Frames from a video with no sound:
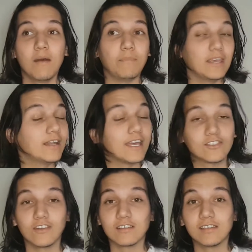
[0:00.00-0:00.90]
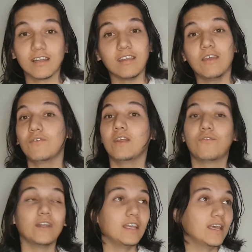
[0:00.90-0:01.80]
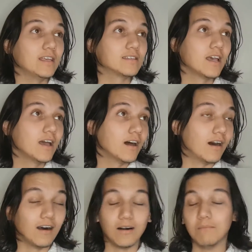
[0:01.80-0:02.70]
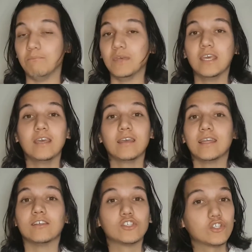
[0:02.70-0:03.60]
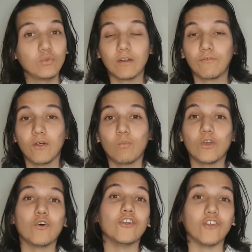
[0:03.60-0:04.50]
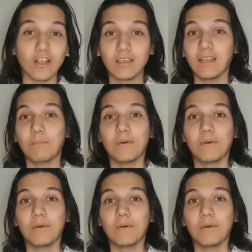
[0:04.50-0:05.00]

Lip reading: being an extra on set, even if it is being in a student film where you're not getting